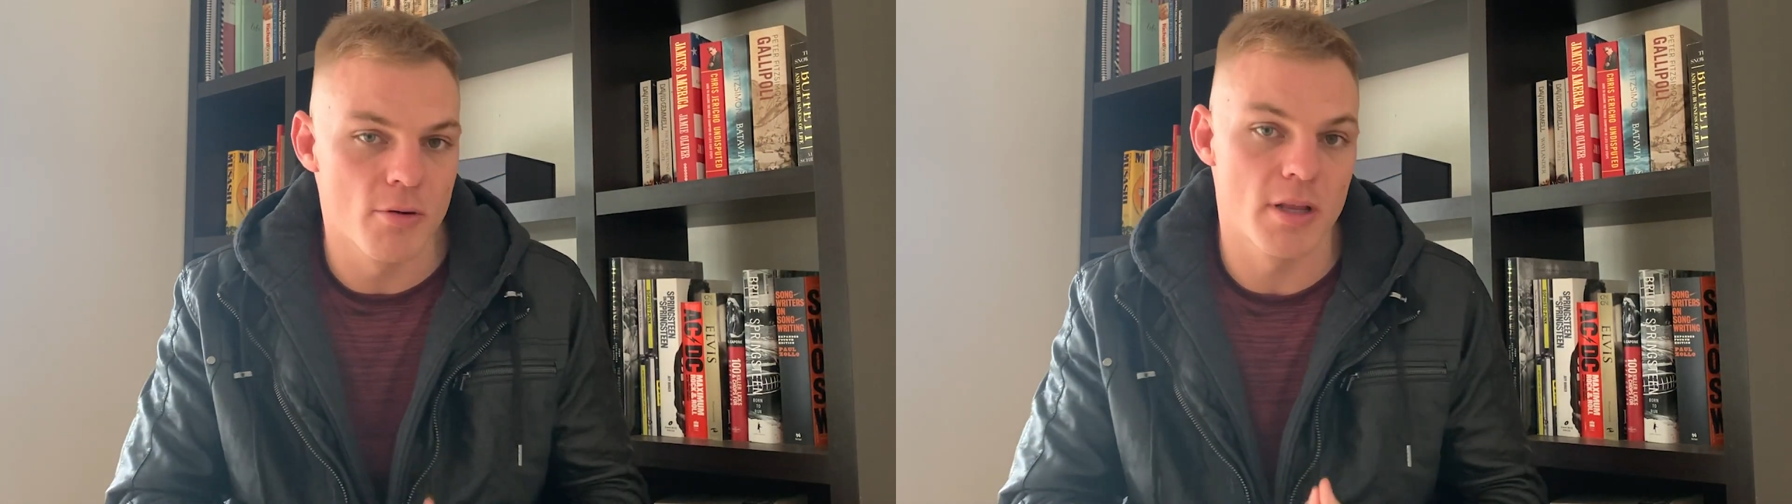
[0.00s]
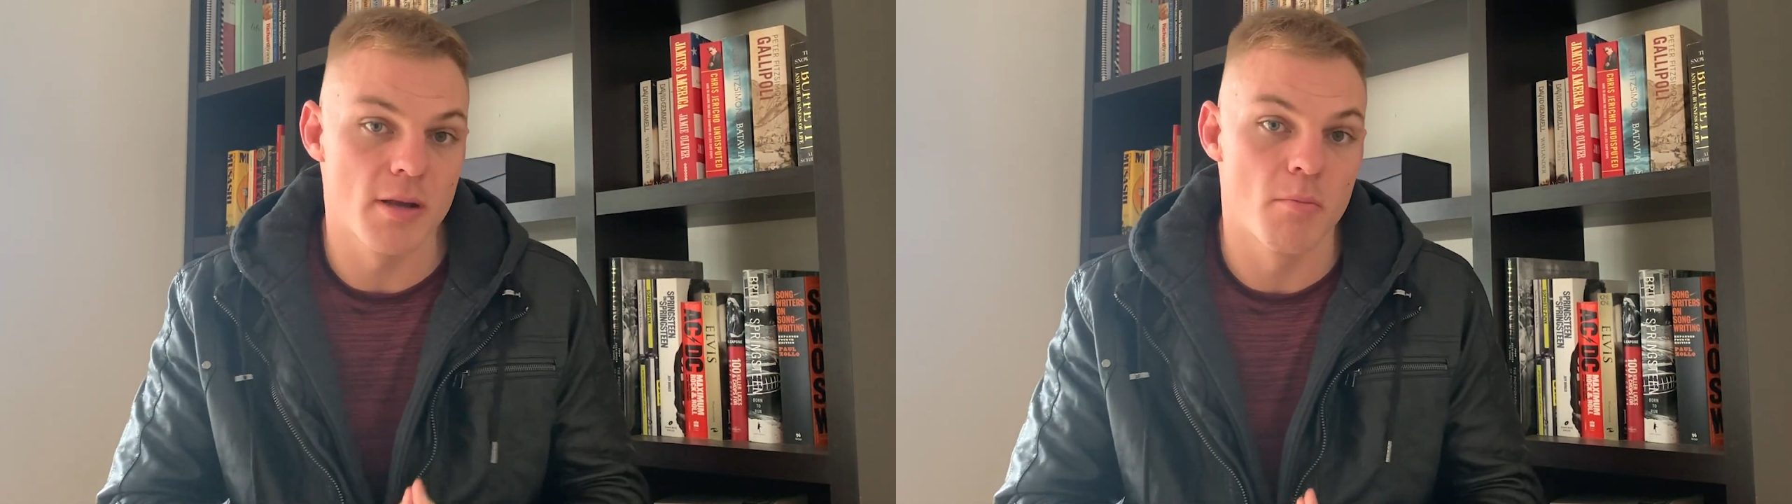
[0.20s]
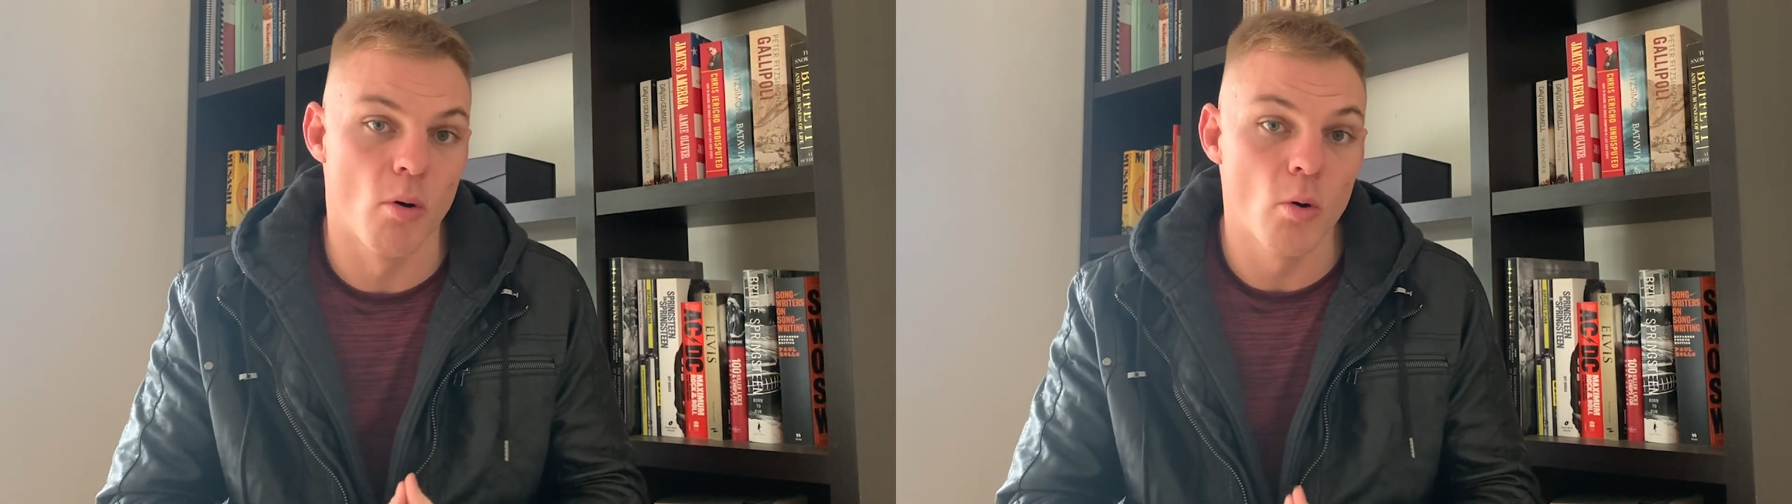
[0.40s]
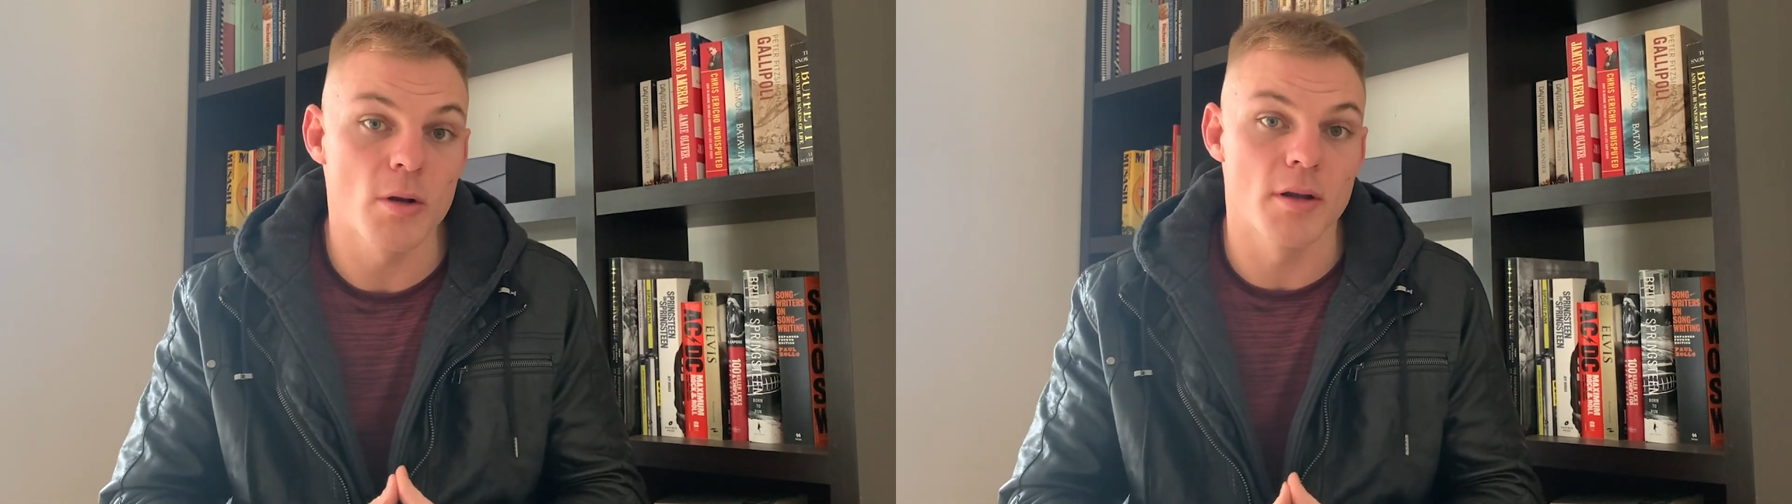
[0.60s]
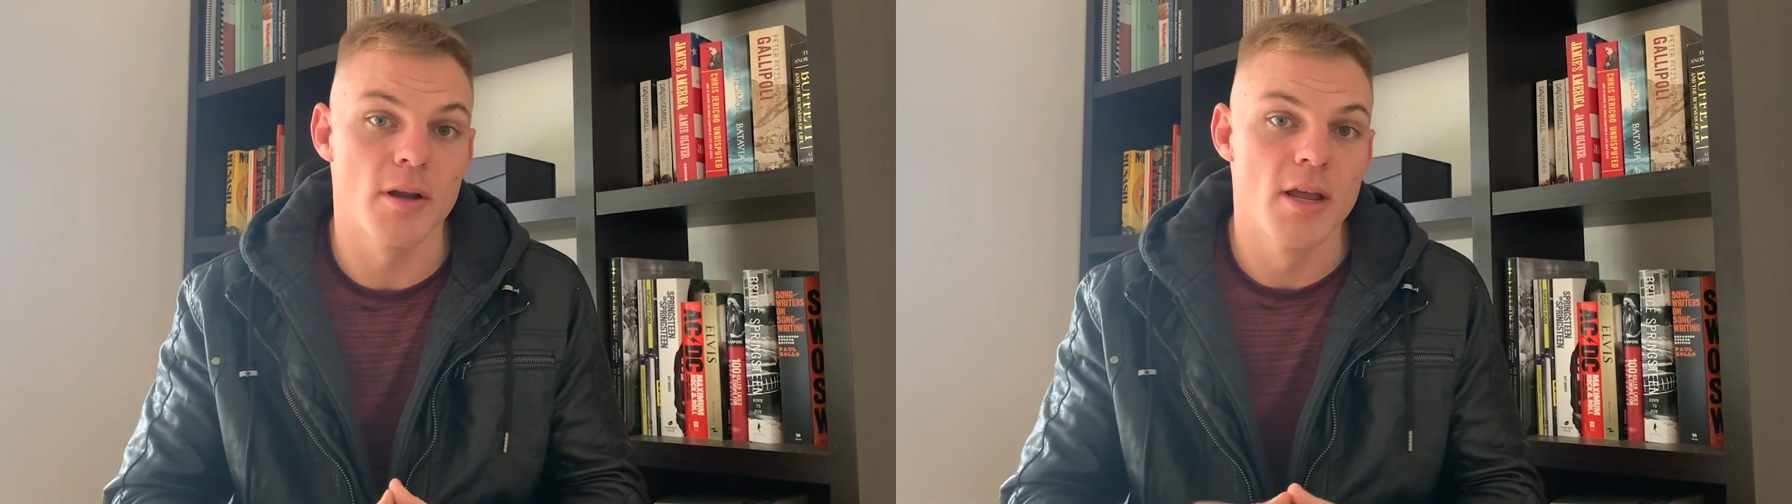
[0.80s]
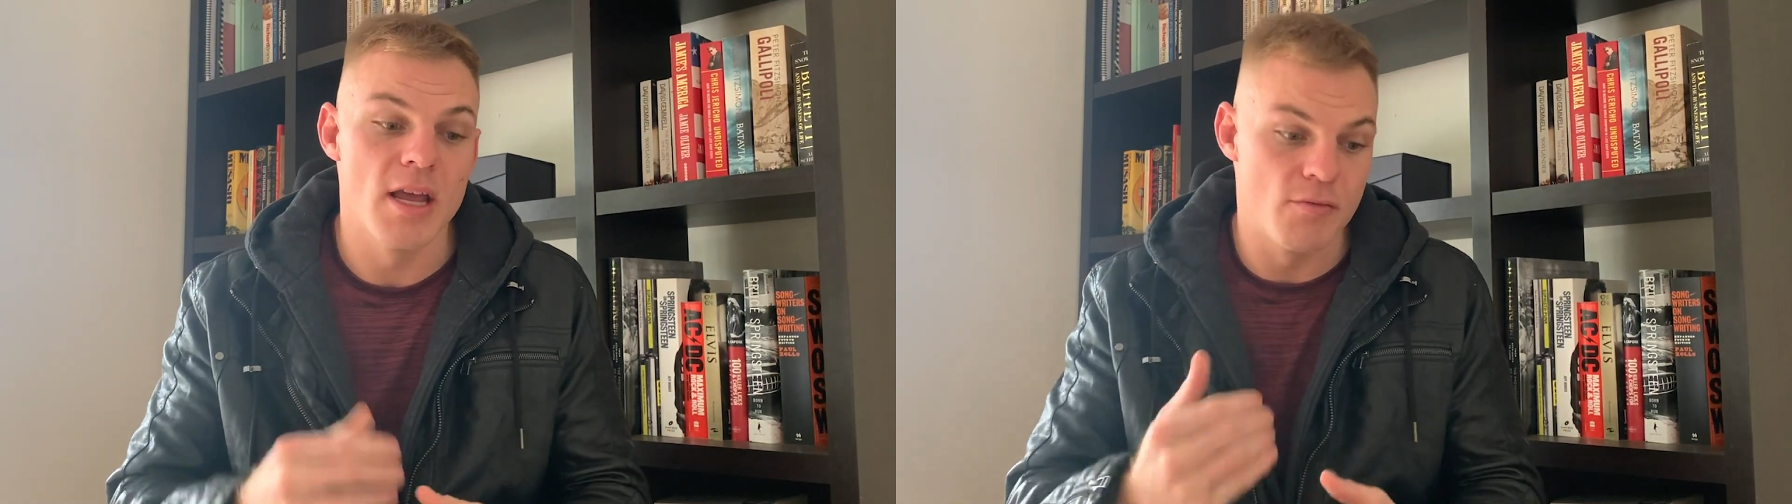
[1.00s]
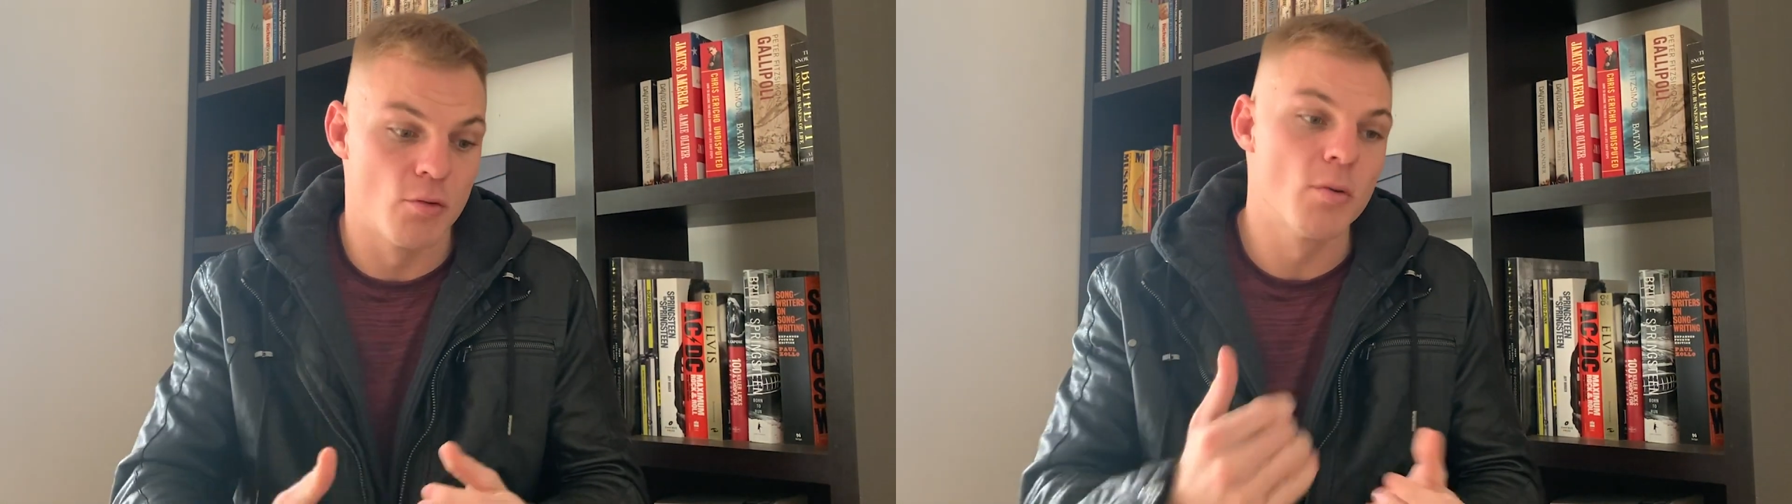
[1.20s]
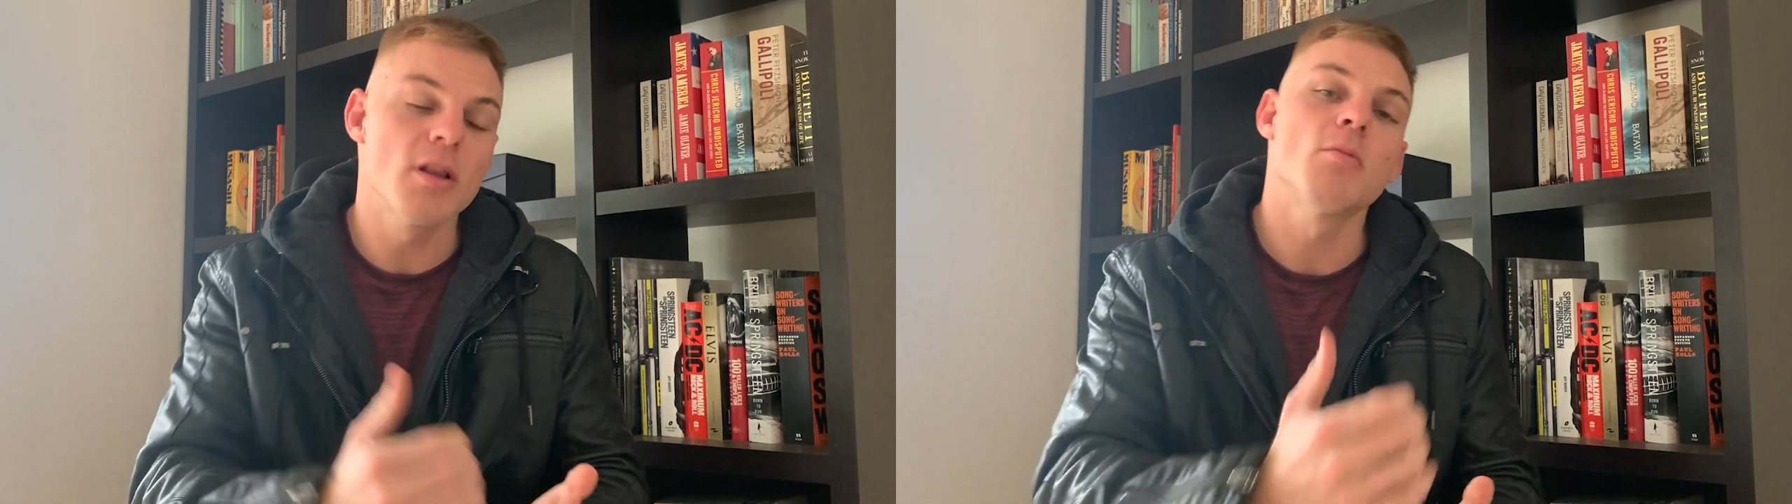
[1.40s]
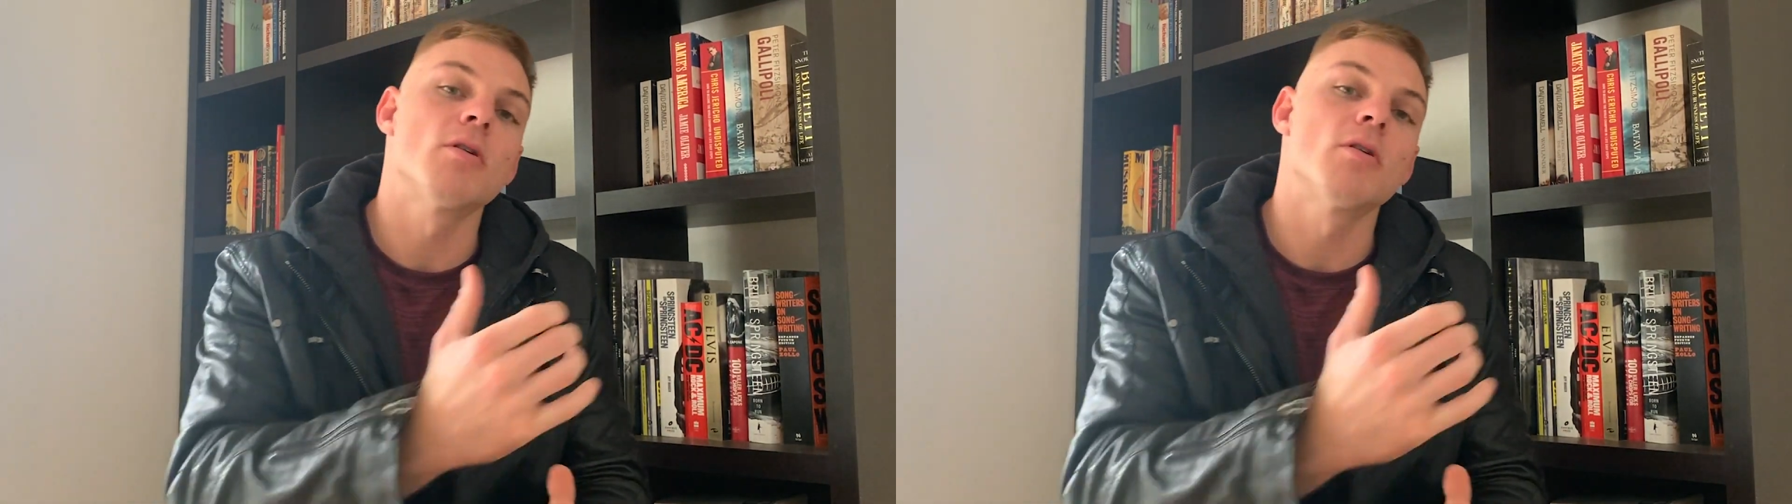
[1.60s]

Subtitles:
really important if you really